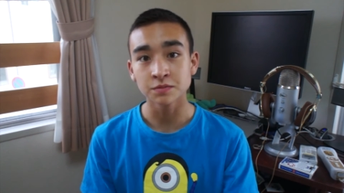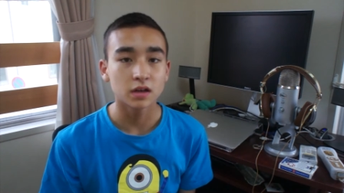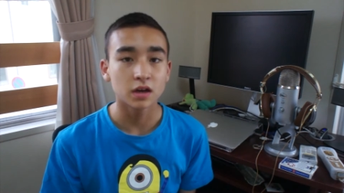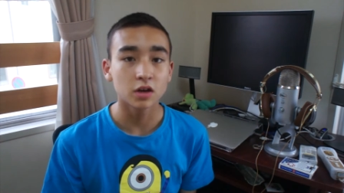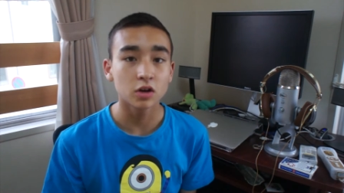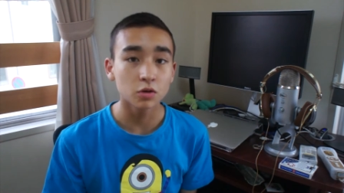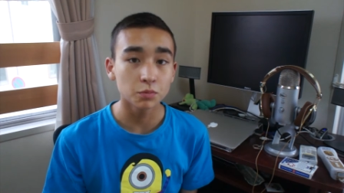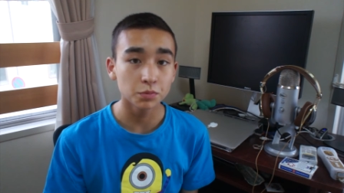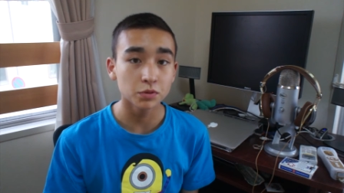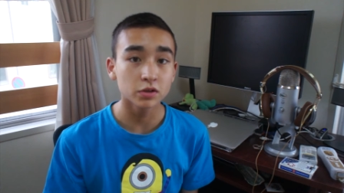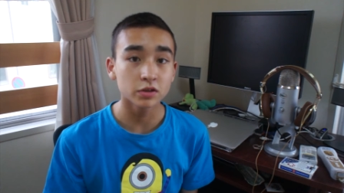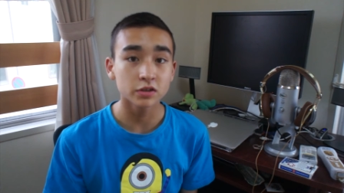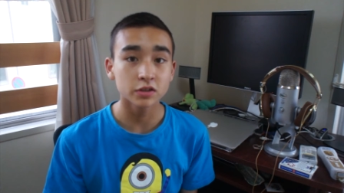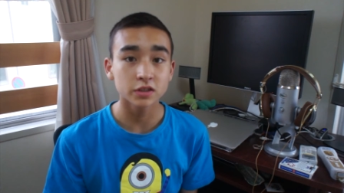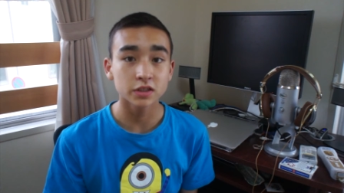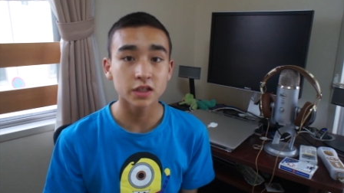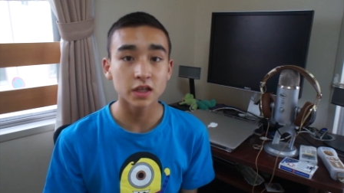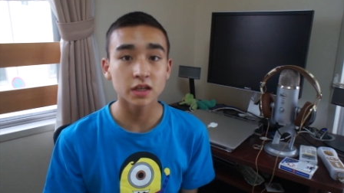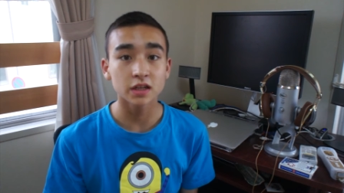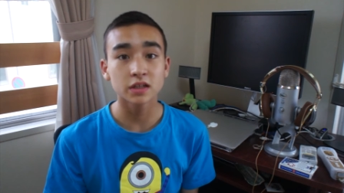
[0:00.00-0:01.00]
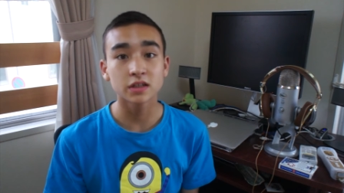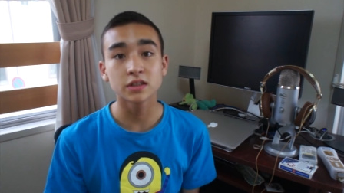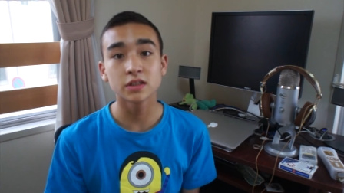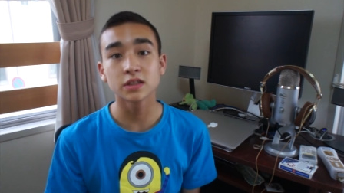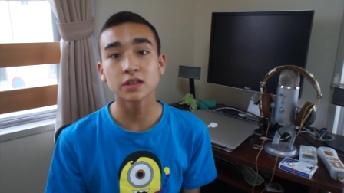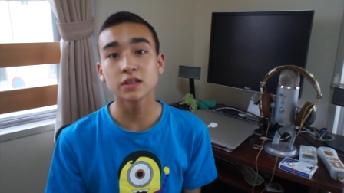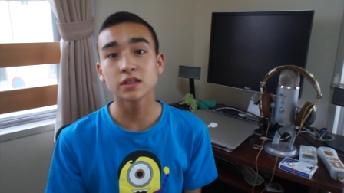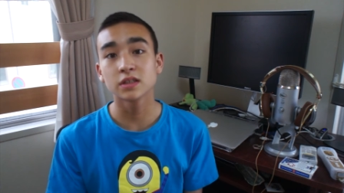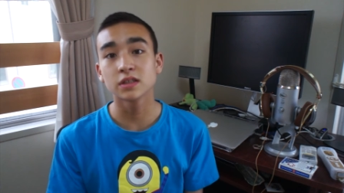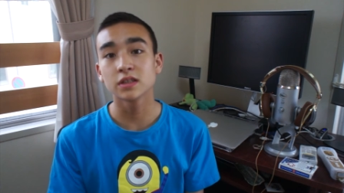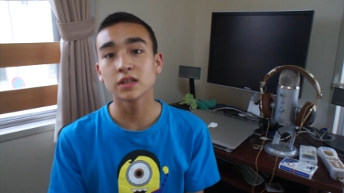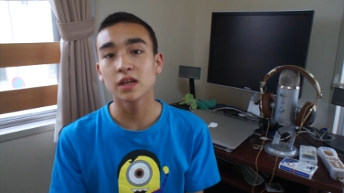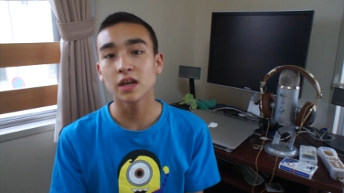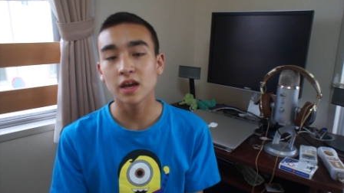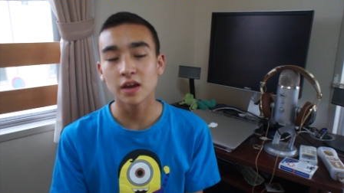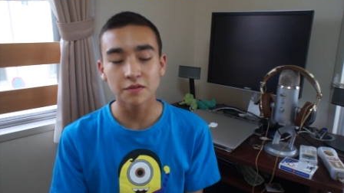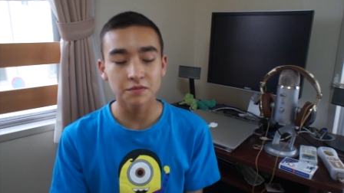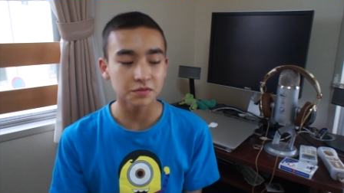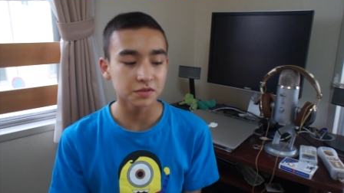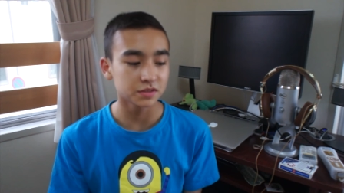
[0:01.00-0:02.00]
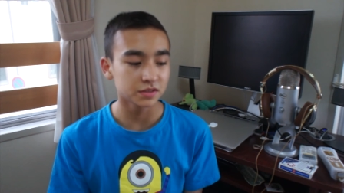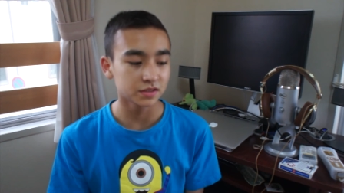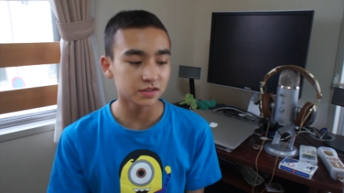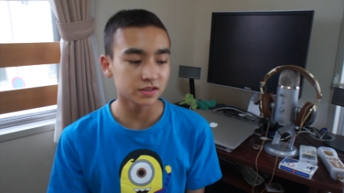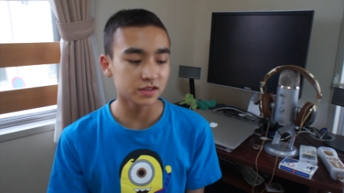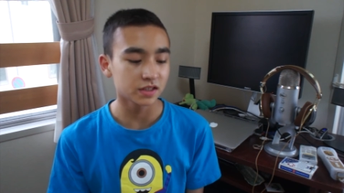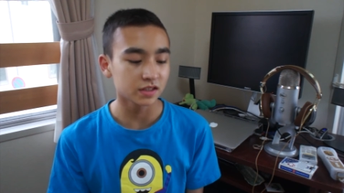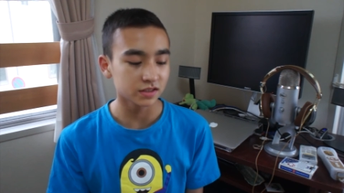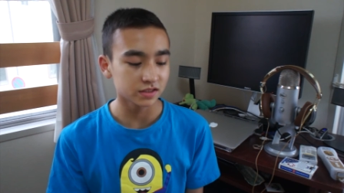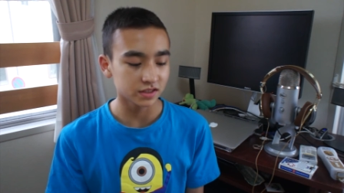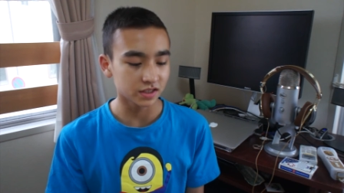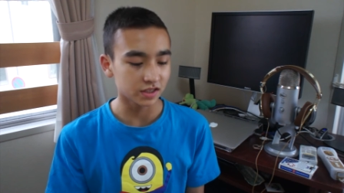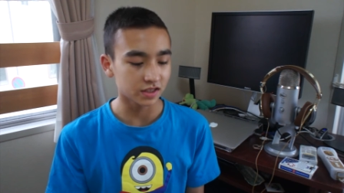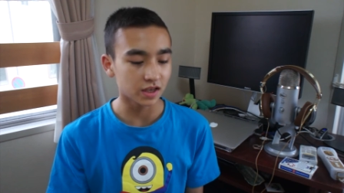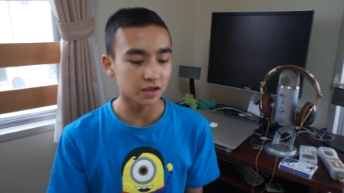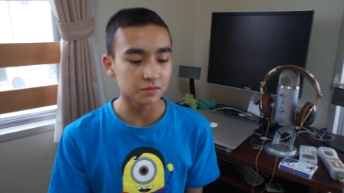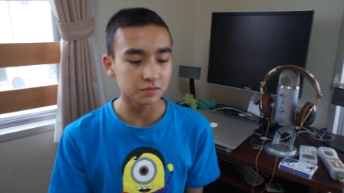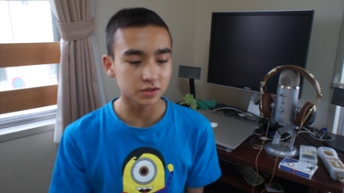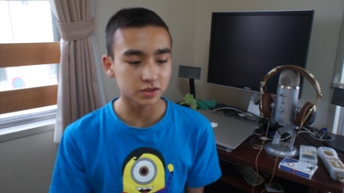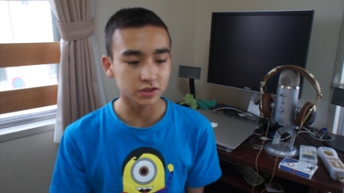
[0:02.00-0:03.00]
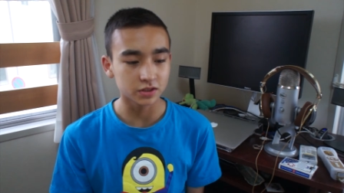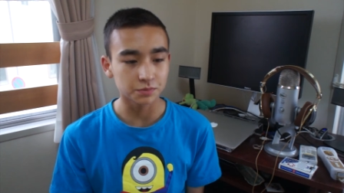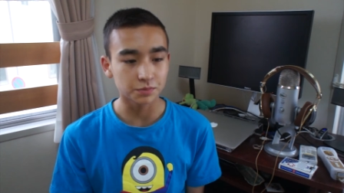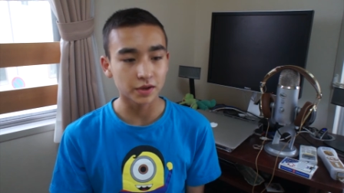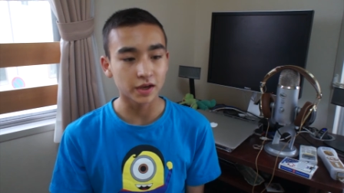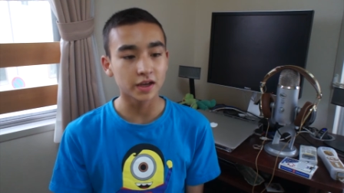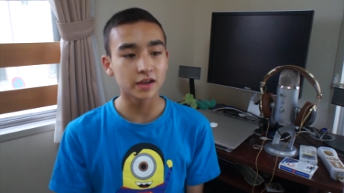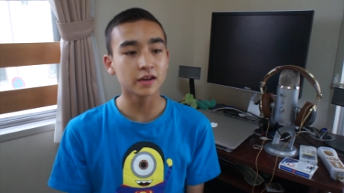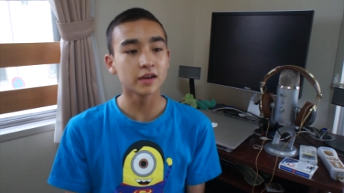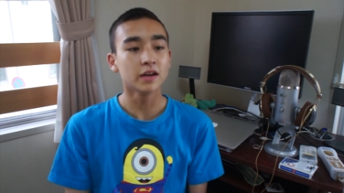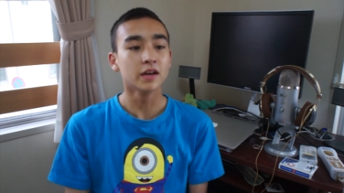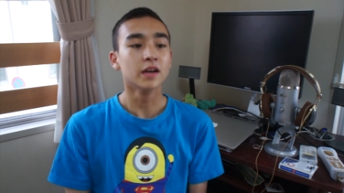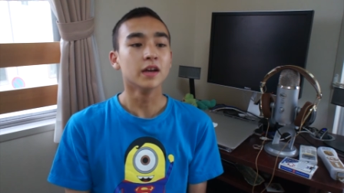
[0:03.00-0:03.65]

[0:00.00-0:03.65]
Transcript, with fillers: I hope you understand it's just ever since I came to Japan,